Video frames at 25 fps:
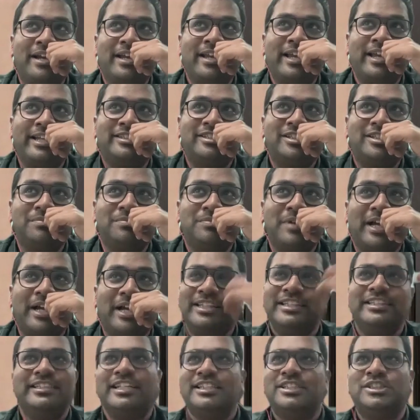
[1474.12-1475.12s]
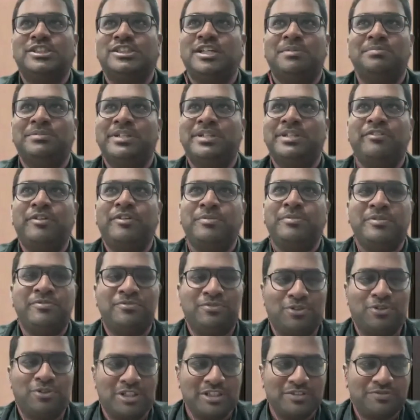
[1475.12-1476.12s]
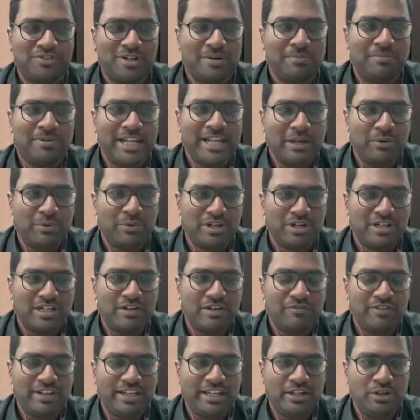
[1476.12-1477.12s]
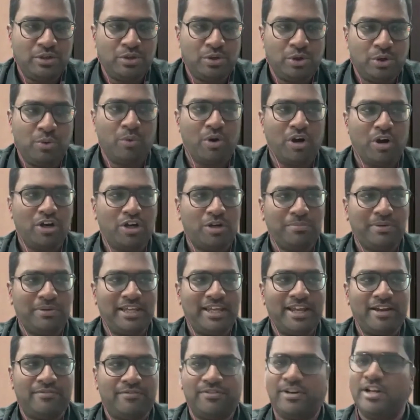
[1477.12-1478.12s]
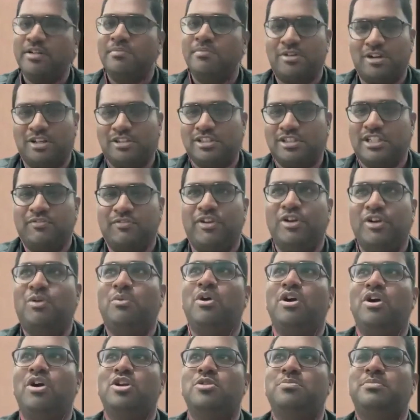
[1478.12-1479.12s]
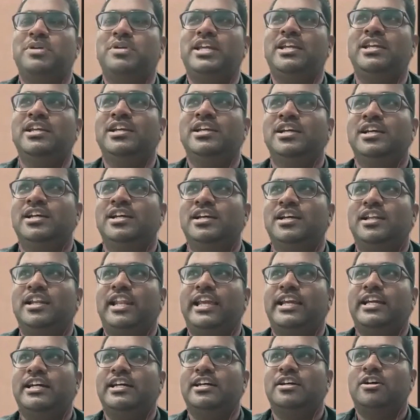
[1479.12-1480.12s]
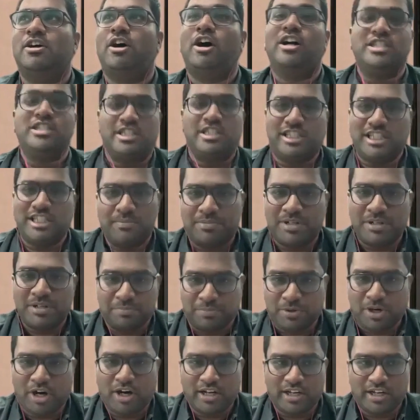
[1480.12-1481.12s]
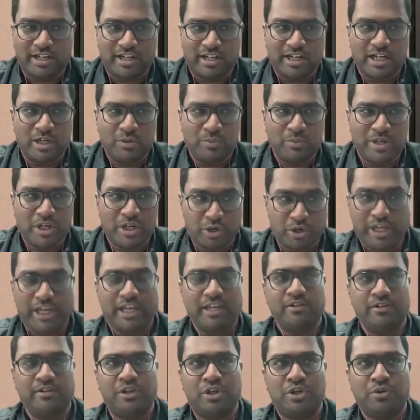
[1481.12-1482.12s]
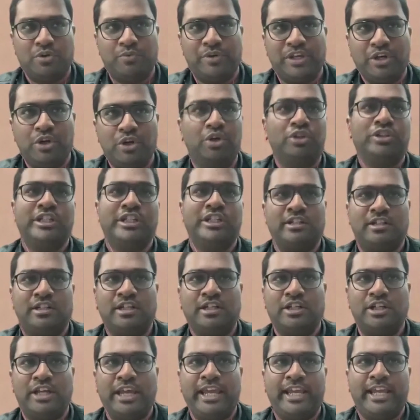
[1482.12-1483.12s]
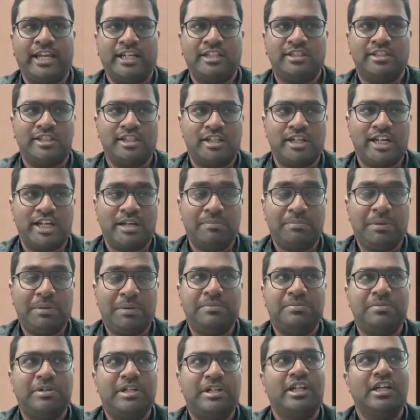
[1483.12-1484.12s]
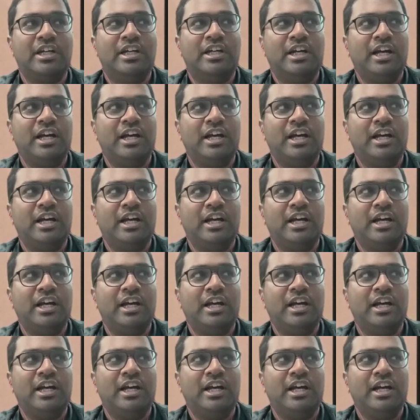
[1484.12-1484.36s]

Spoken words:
get some. I think that's something that we've been focused from day one, right? We don't want to be a fun project. We don't want to be like a concept product, right? Where we know that AI can generate memes, but